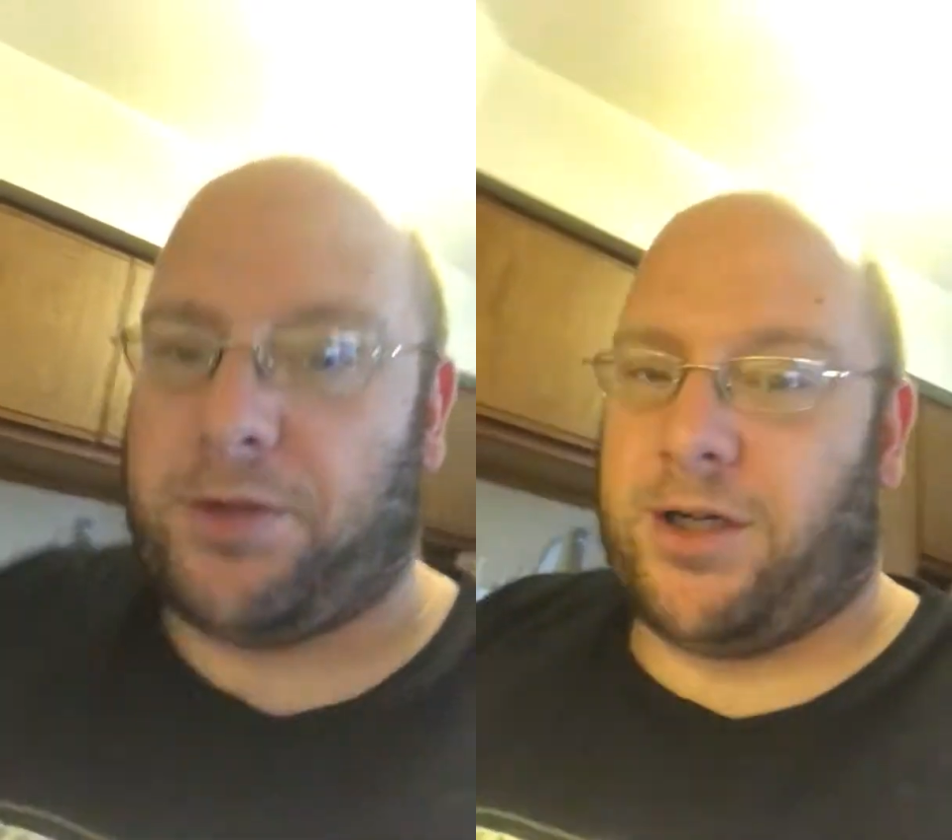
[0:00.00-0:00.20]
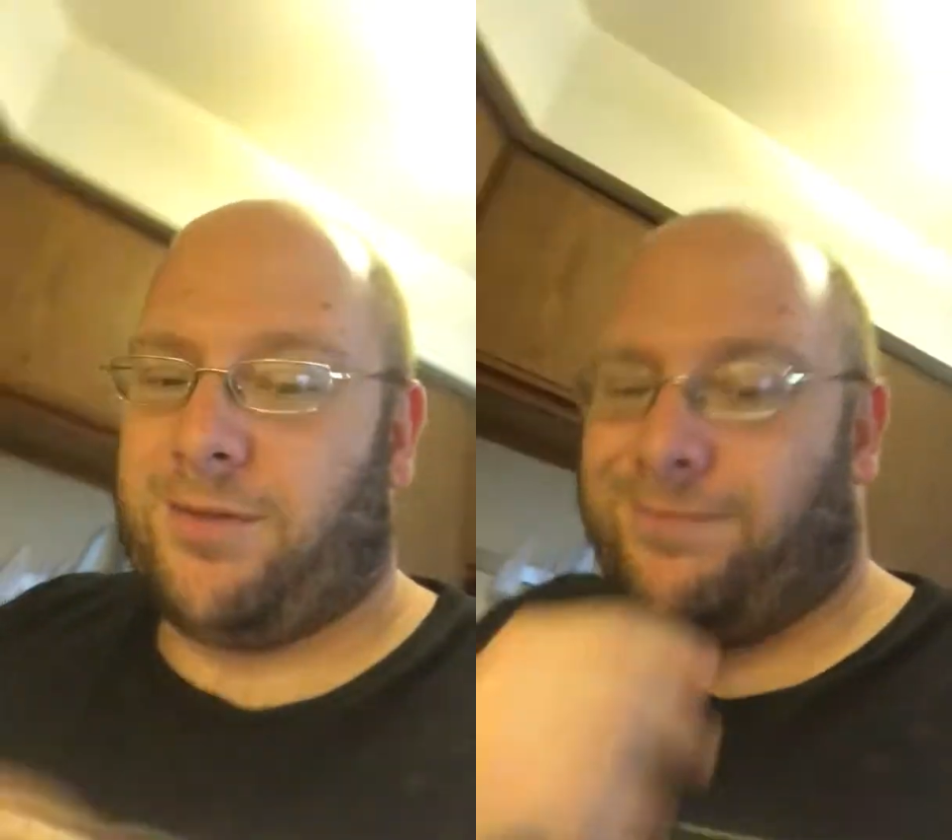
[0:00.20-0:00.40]
of
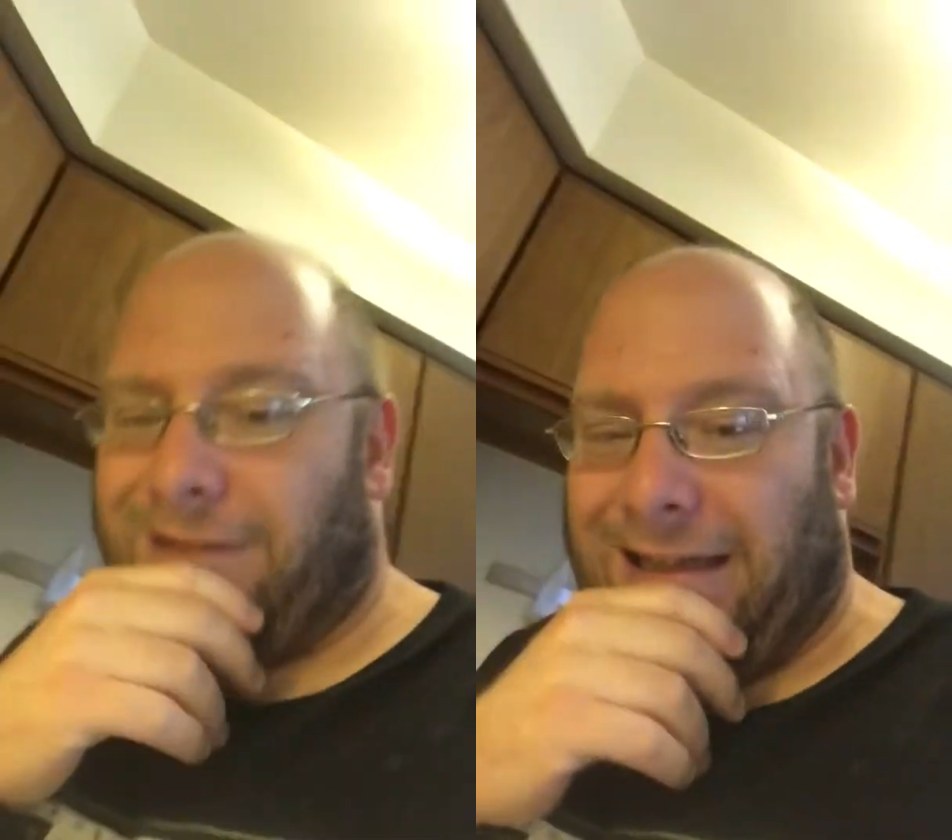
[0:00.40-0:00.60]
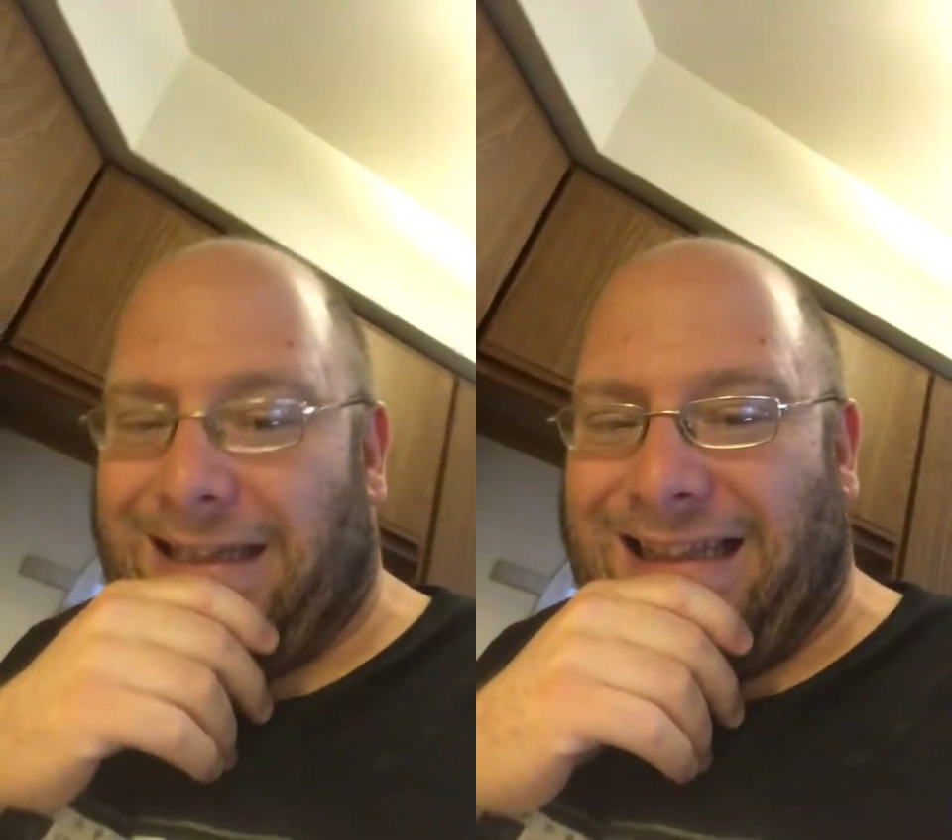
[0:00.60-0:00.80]
butter.
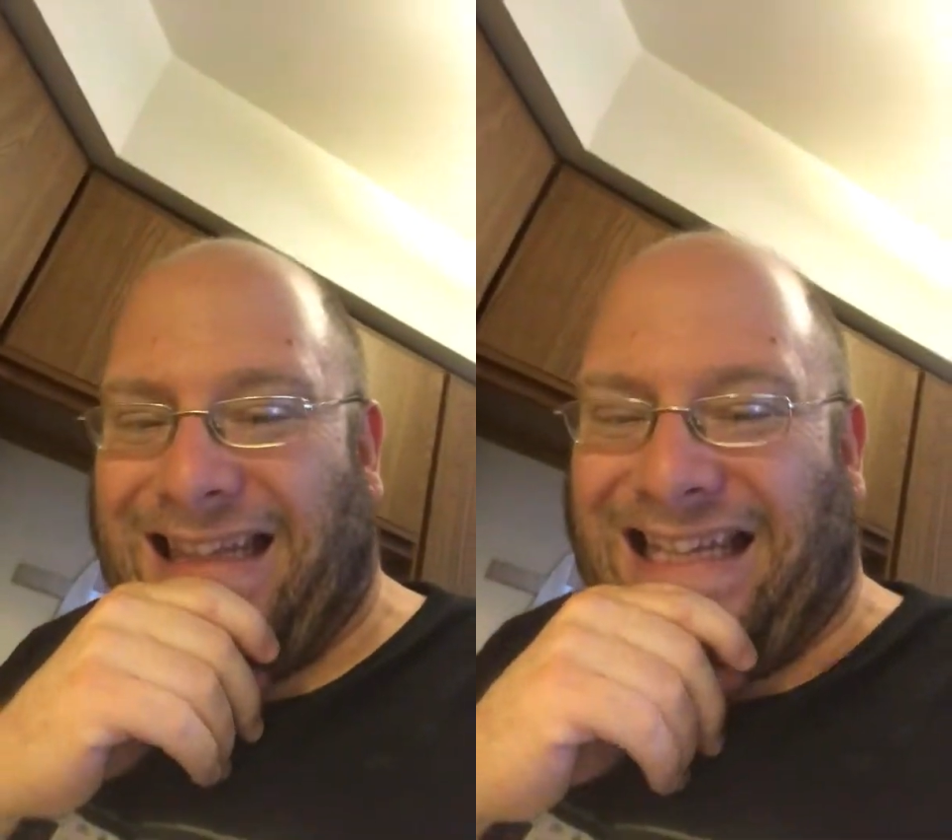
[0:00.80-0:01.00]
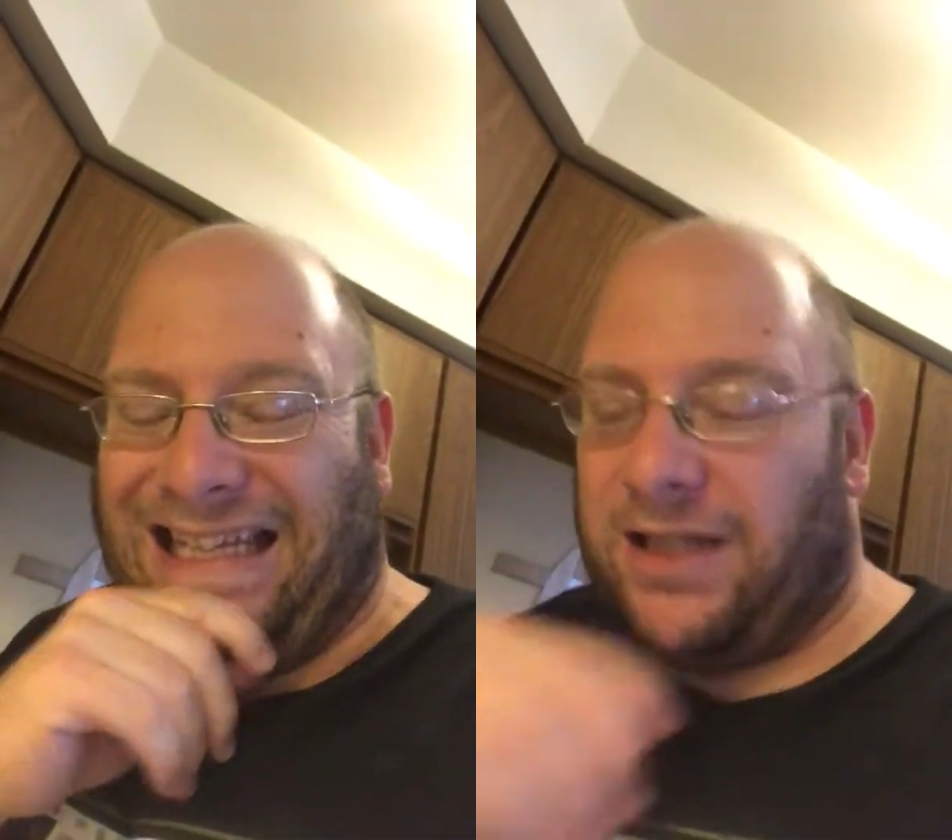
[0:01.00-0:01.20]
I let
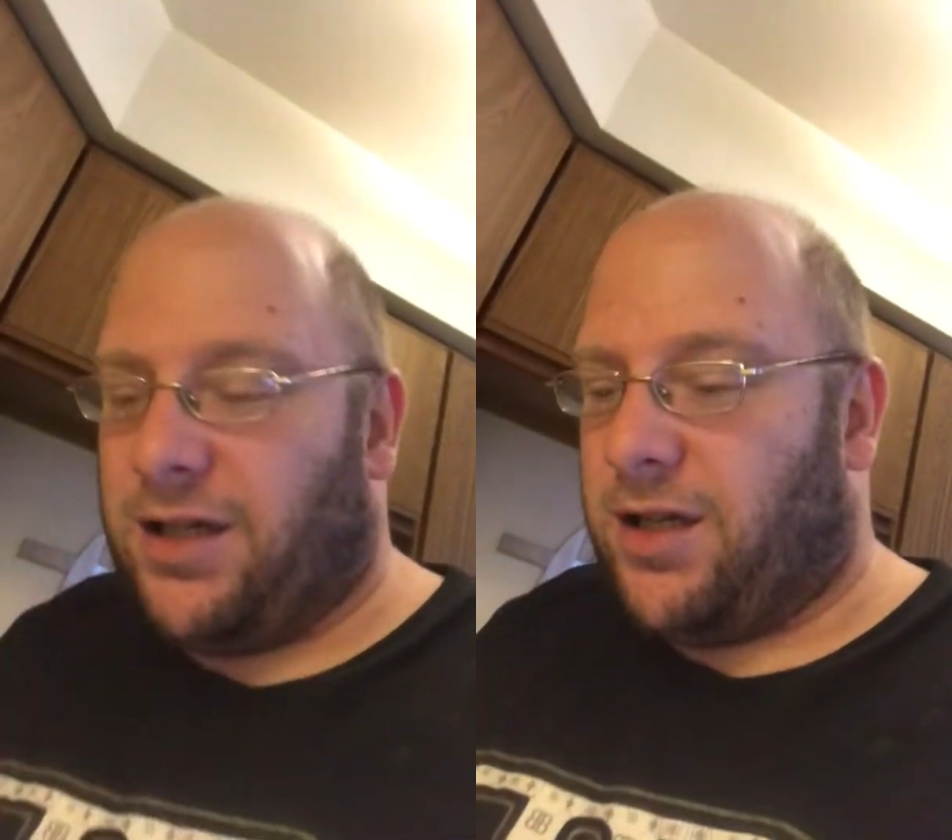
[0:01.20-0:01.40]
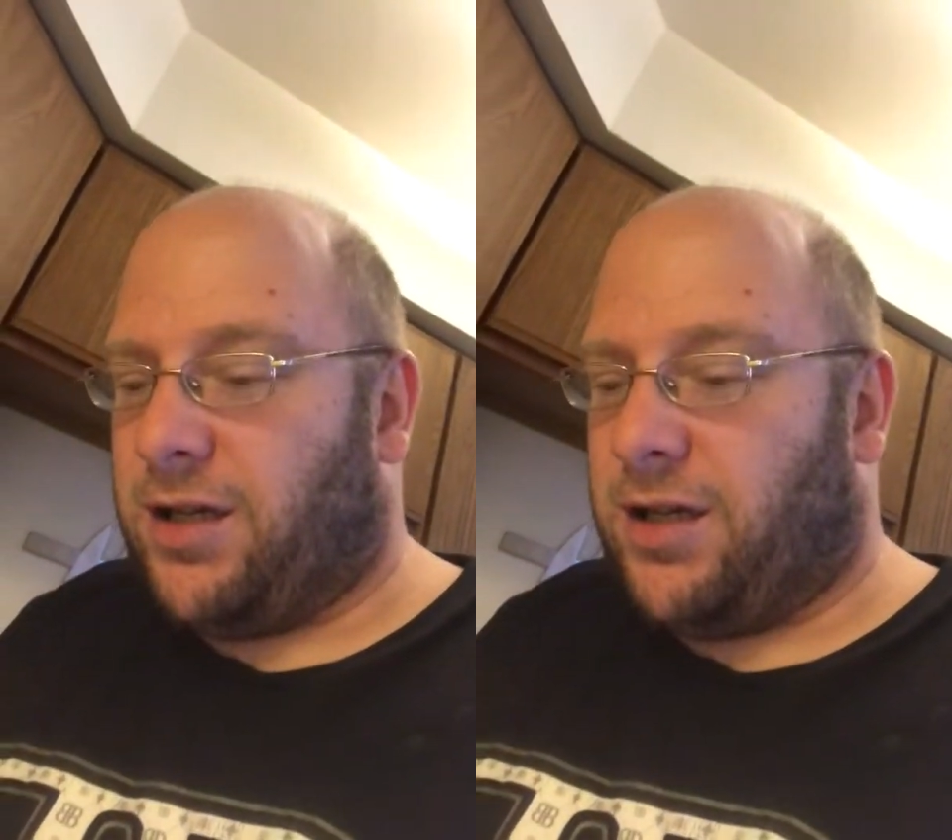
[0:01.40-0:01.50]
the